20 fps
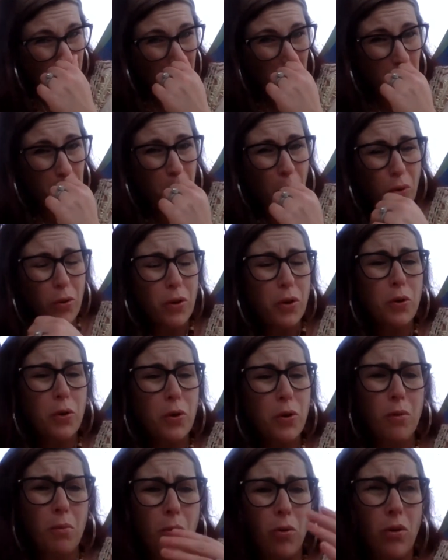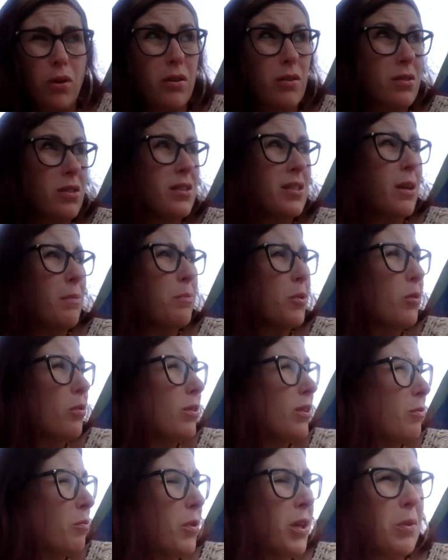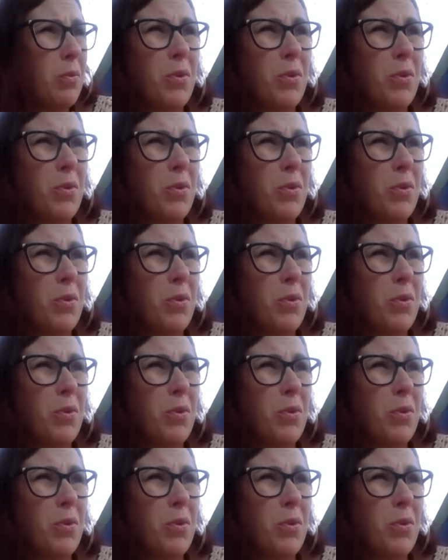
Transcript: people who are more susceptible.